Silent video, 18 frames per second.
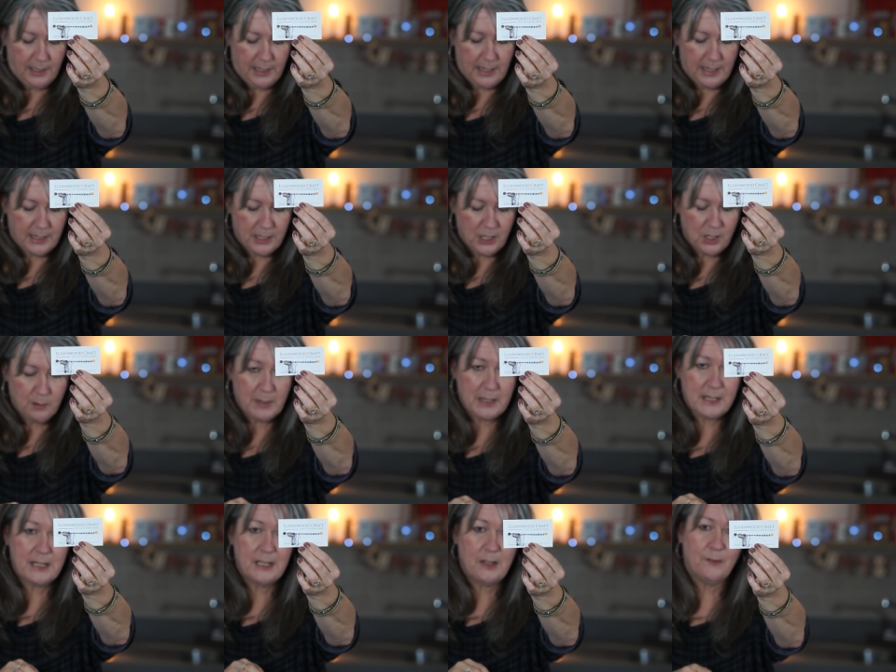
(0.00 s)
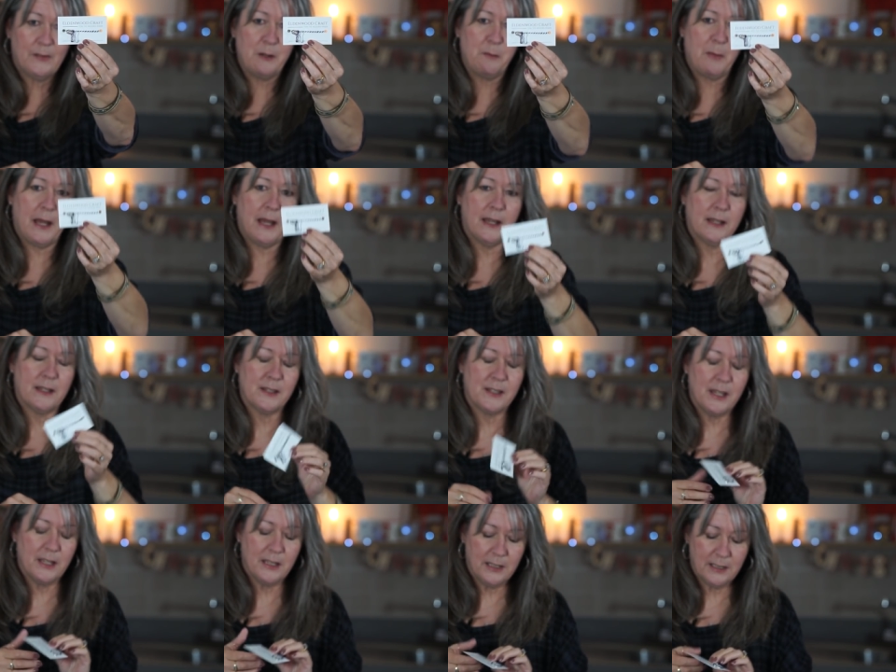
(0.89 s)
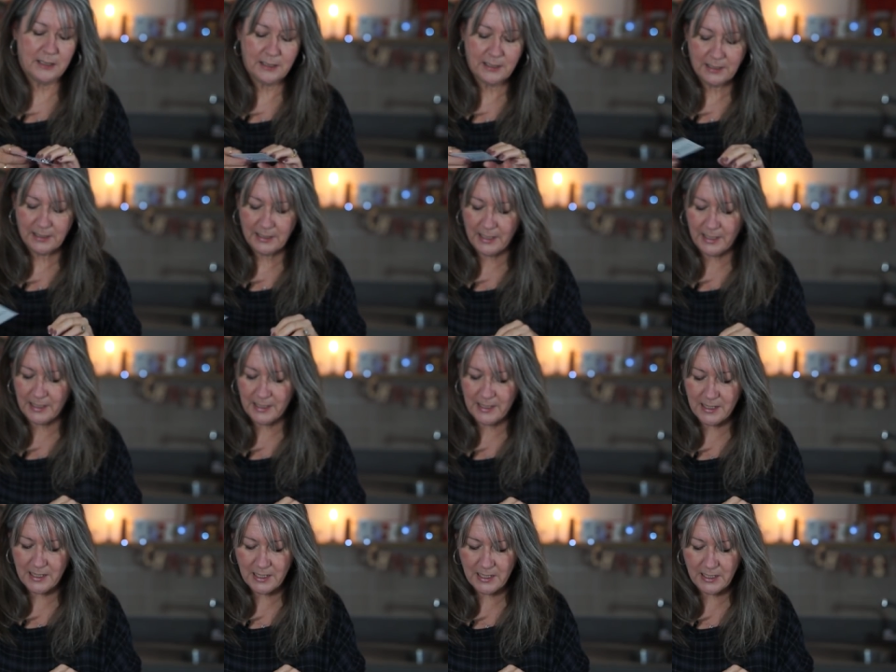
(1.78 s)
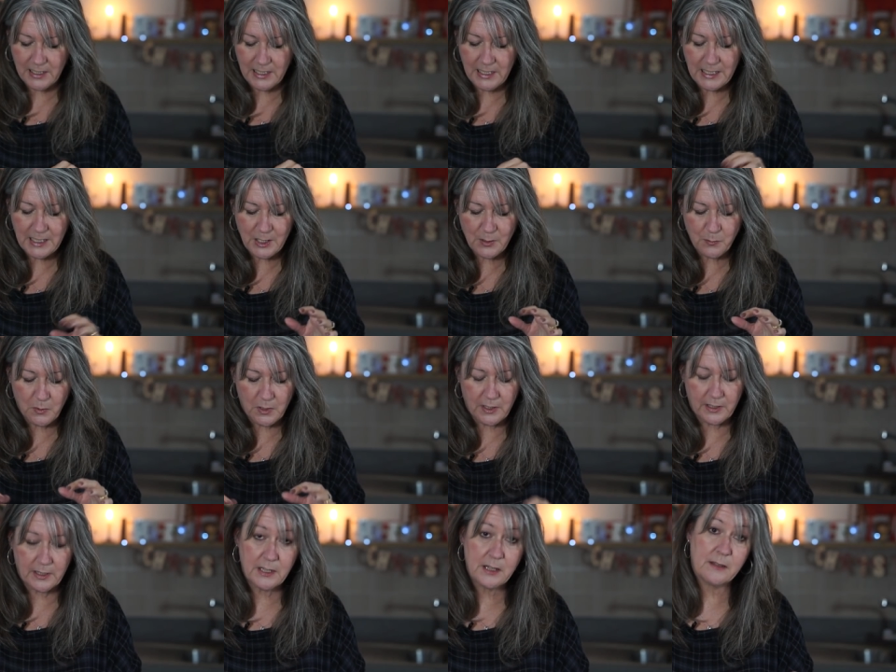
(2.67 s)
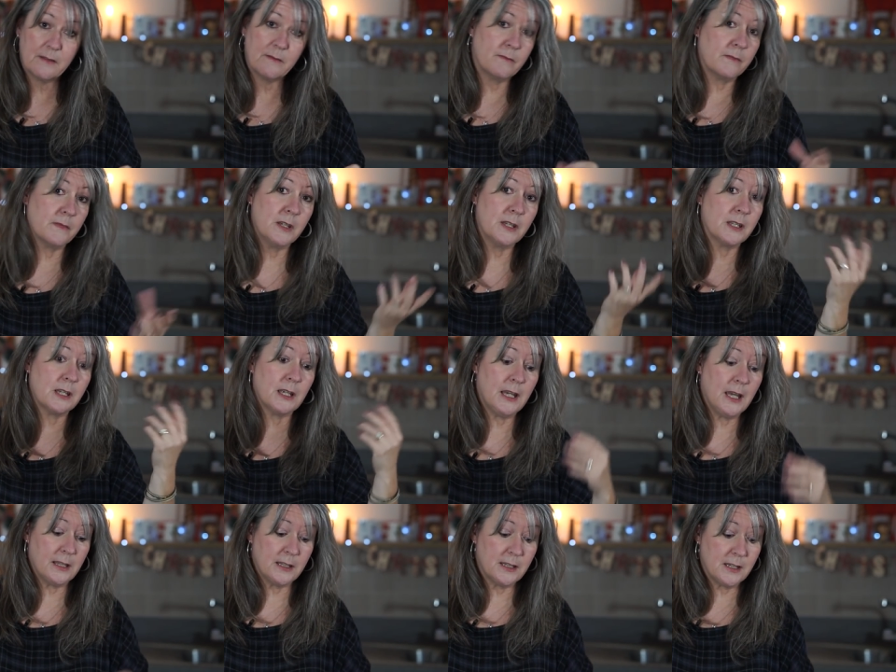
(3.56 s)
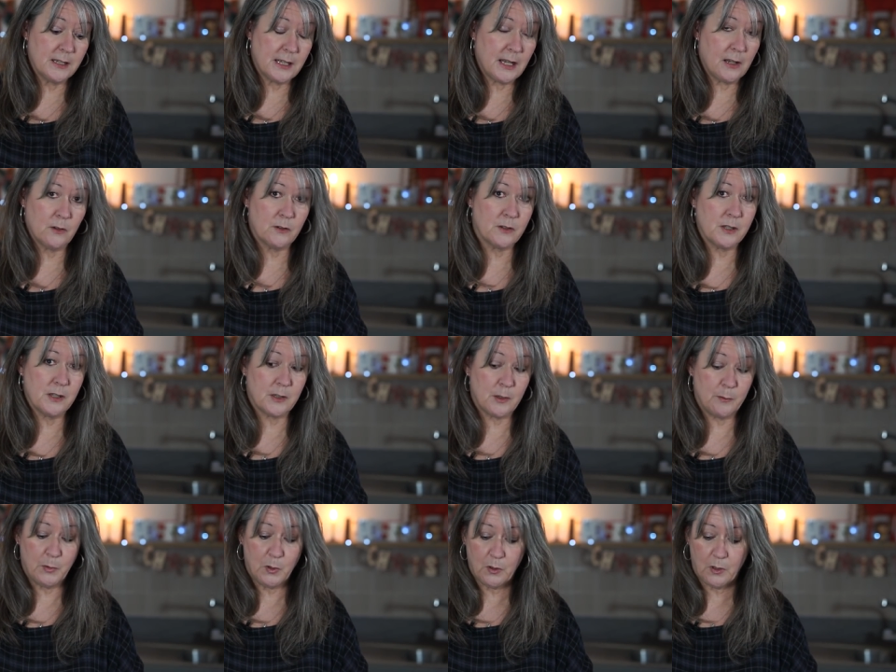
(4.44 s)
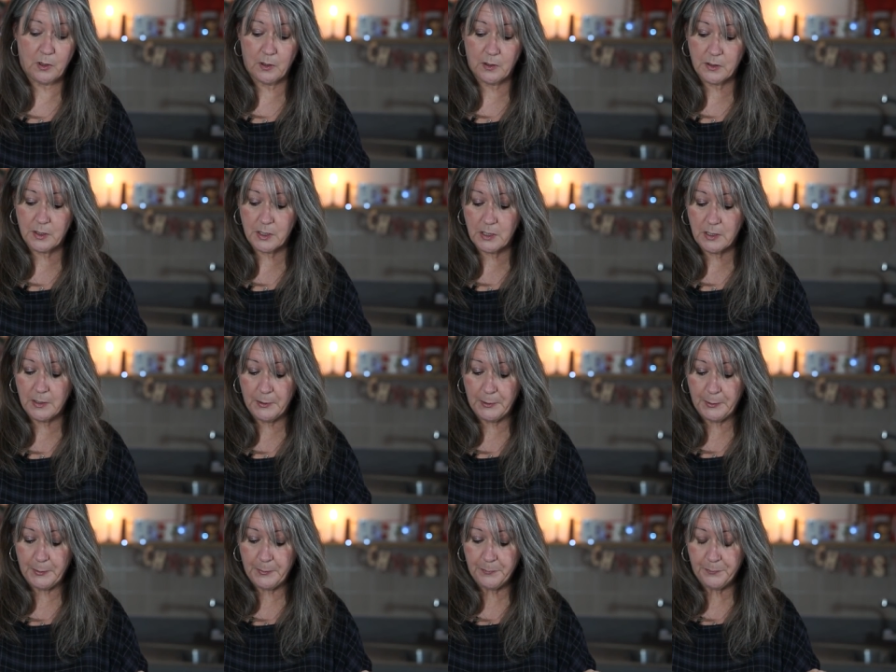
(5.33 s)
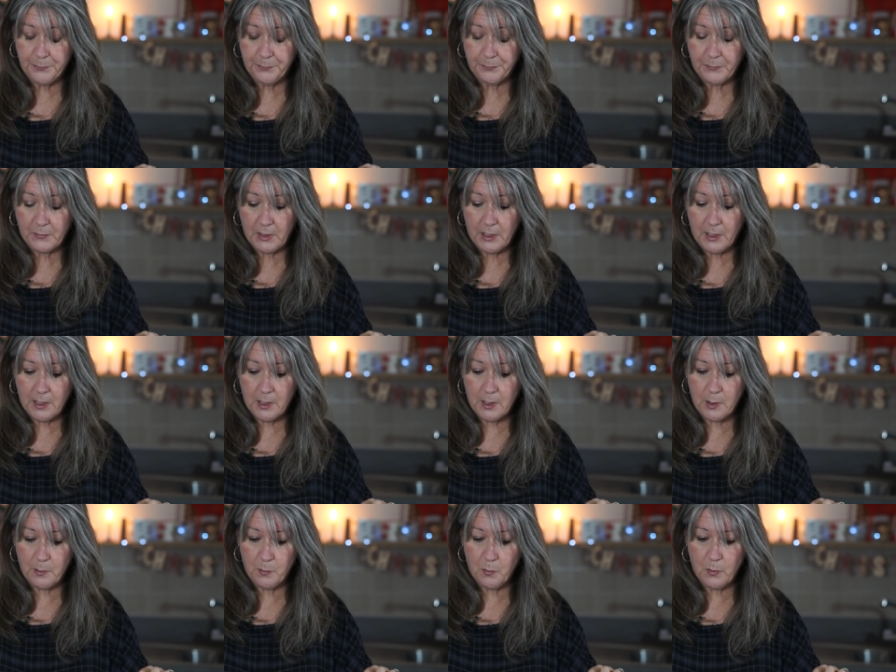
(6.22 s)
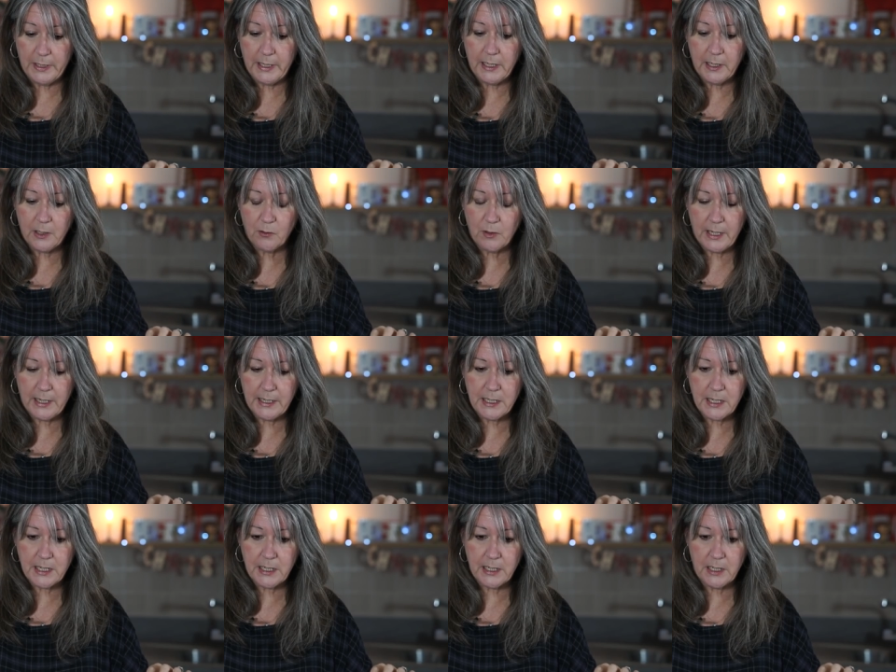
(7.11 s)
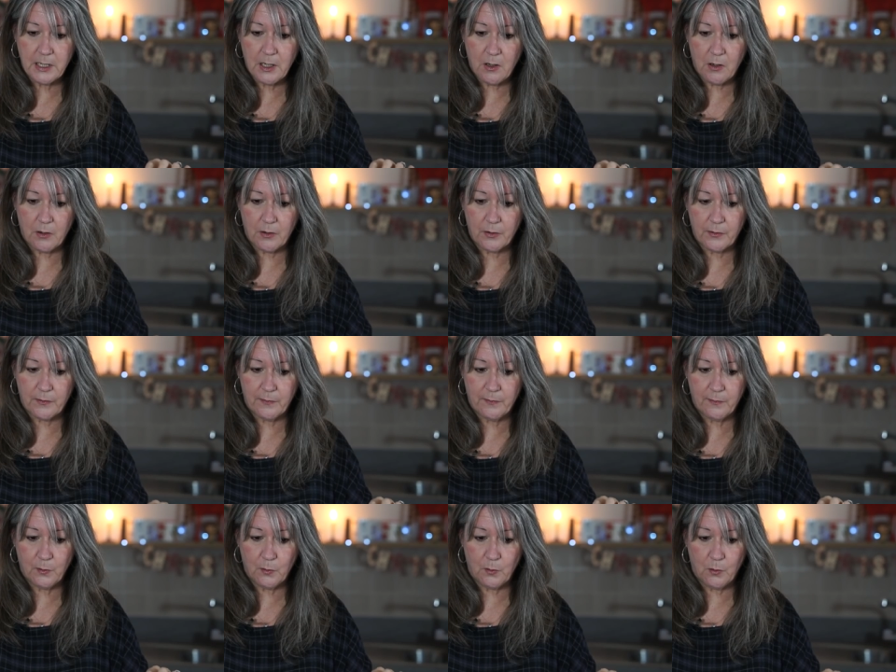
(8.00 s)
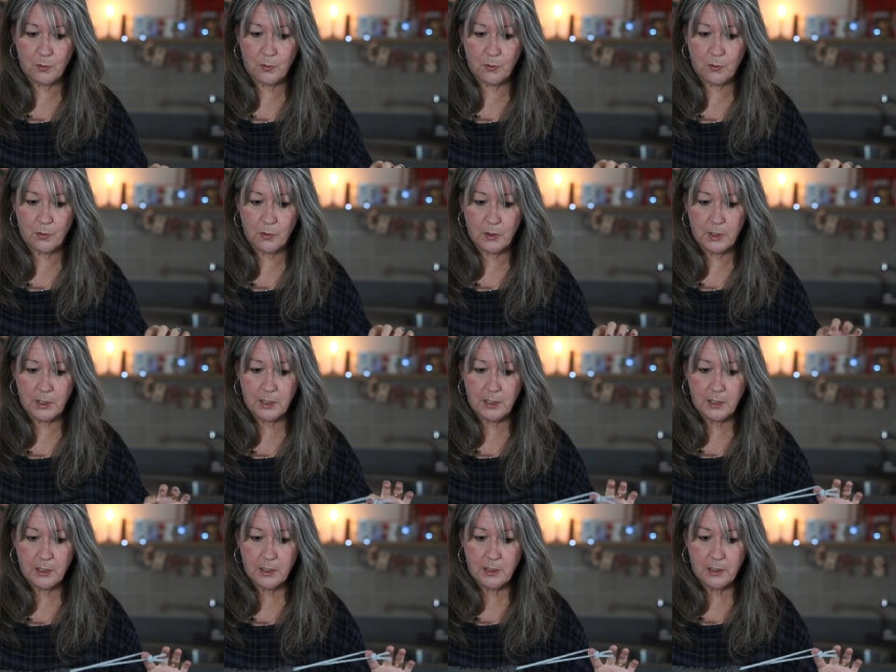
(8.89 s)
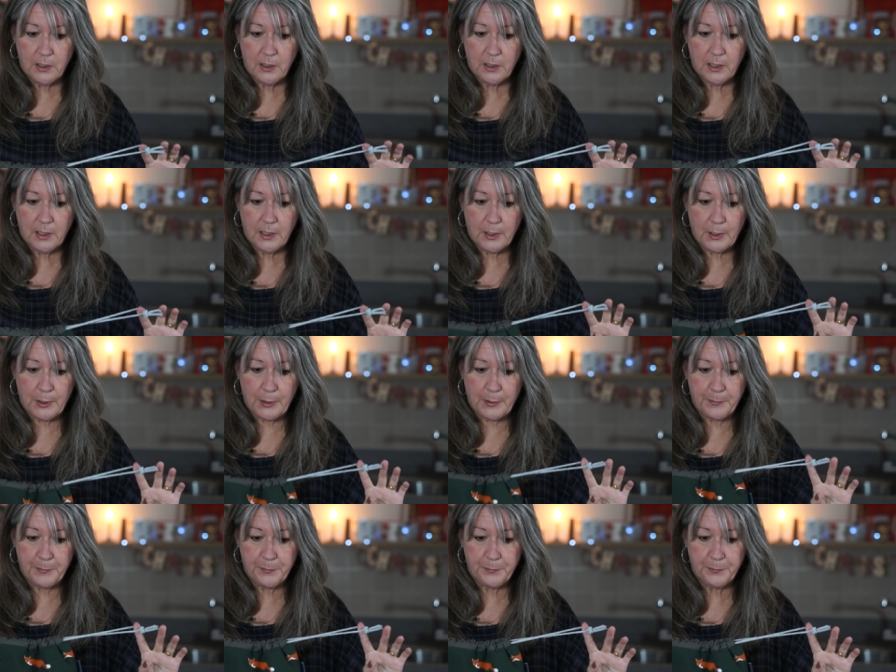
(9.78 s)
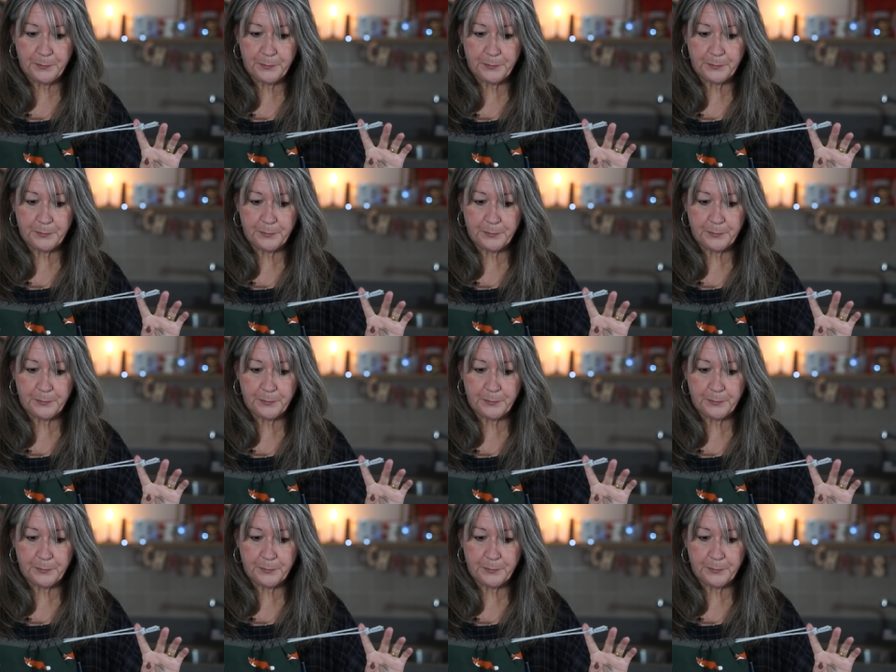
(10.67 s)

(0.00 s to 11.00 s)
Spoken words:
And she makes lovely bags. And this one, this again, this is how long since I podcast. We created a yarn for a